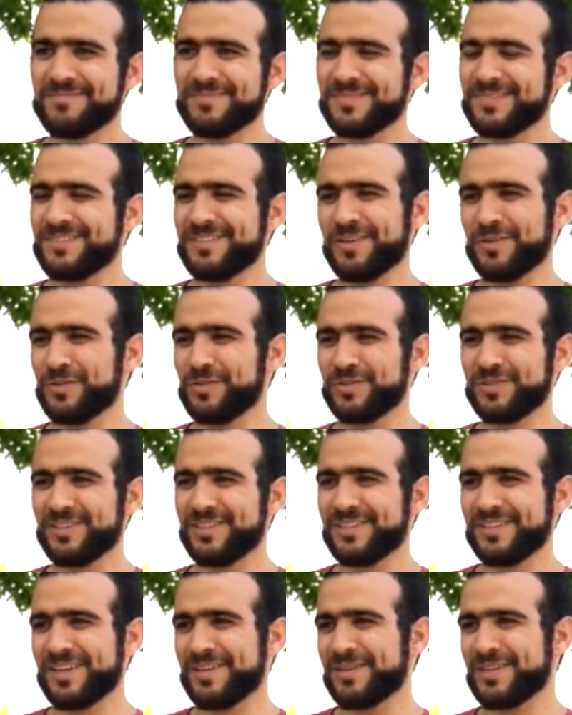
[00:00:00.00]
No,
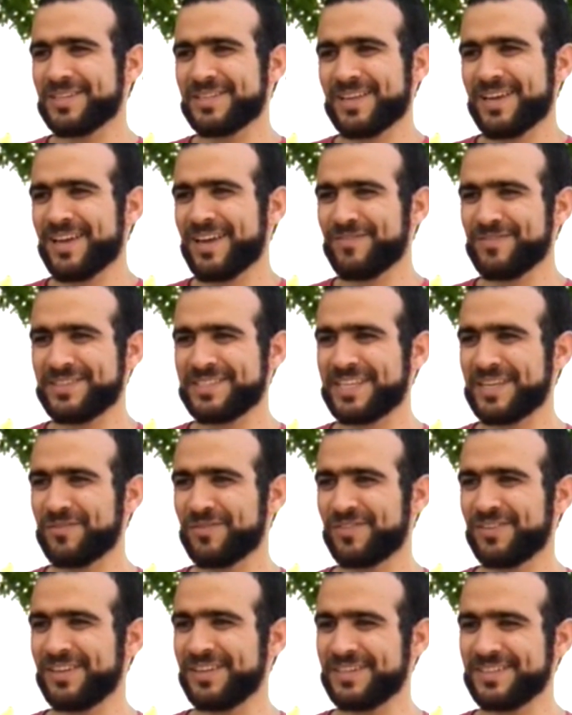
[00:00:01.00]
I have the same
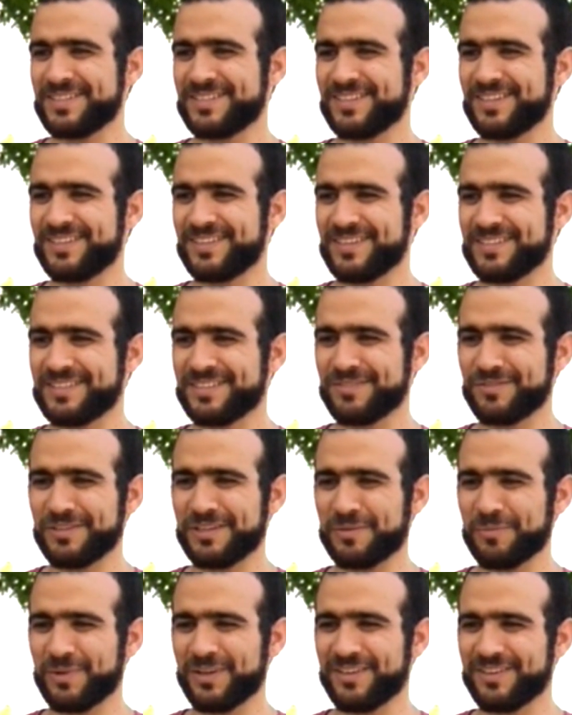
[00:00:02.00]
face. It doesn't
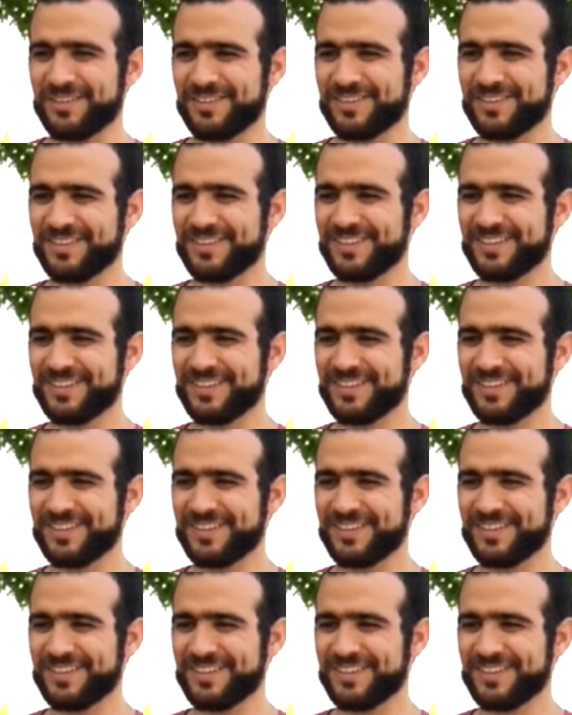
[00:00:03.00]
really matter.